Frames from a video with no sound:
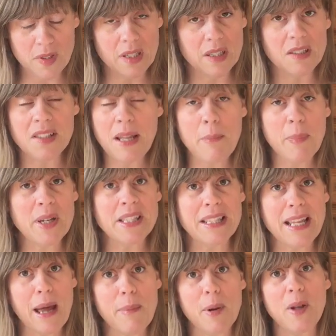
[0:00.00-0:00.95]
step by
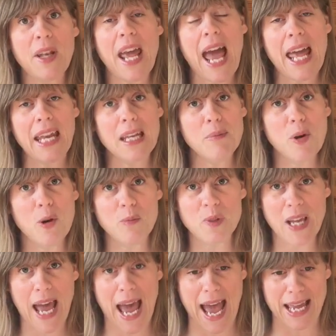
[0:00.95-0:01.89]
step, and any problems
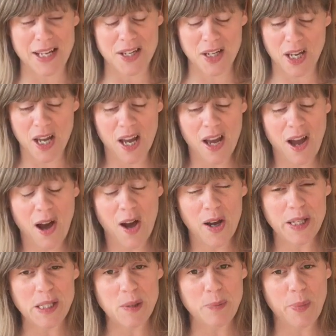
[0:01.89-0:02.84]
I had,
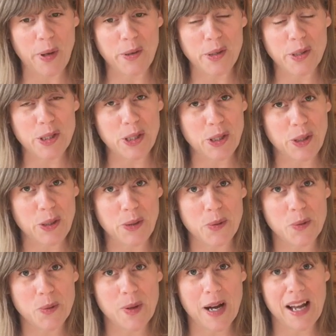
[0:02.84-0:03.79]
I spoke
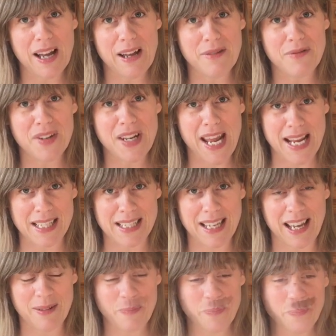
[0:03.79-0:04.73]
to uh,
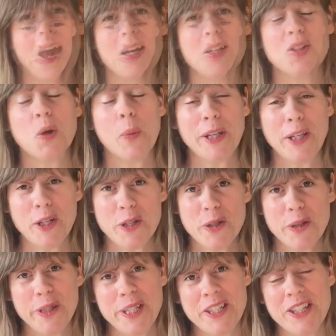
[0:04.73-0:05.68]
Vanessa. So when you're
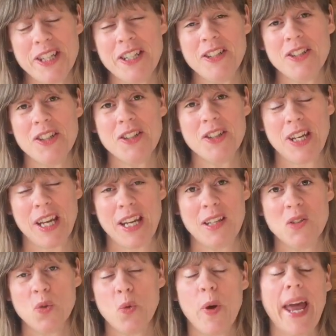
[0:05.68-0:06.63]
doing the ginger
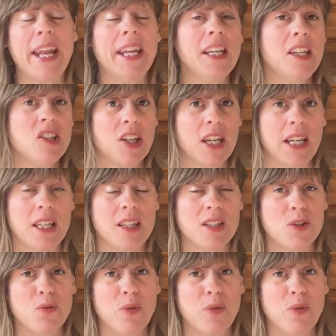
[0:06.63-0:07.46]
jeans, or any jeans